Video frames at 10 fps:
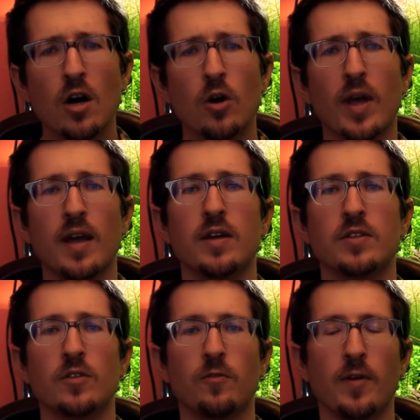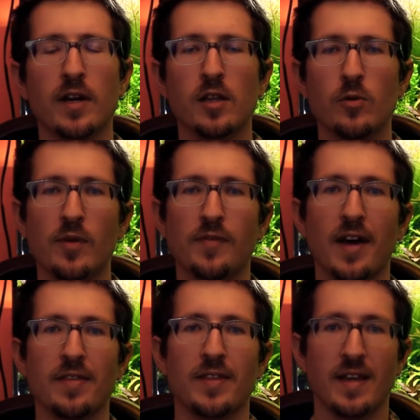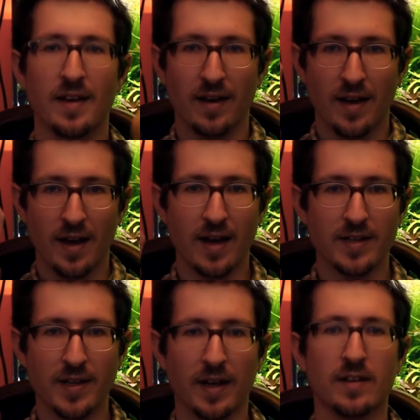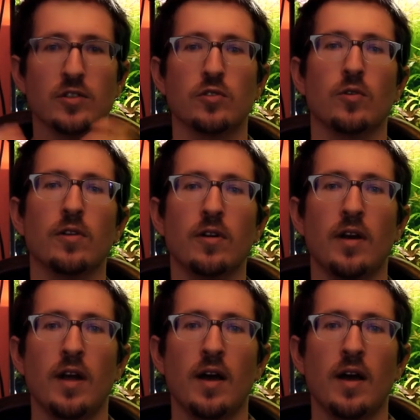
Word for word: Okay, so finally, we've got the high-tech controller.